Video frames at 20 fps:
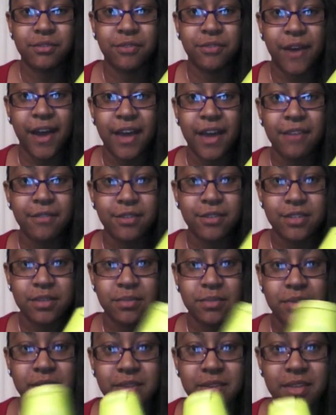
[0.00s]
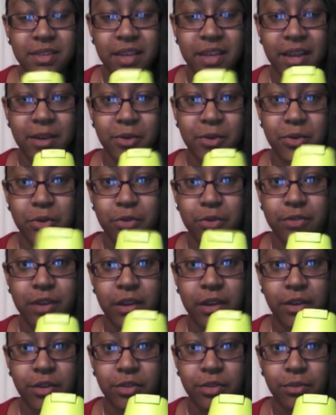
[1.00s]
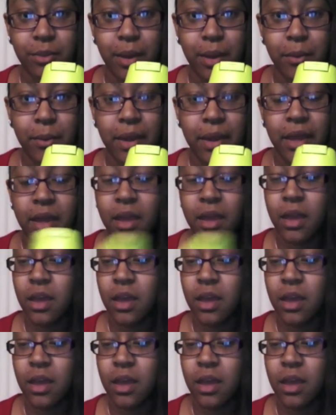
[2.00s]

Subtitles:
$5 or something like that. I don't know if I got it the right way.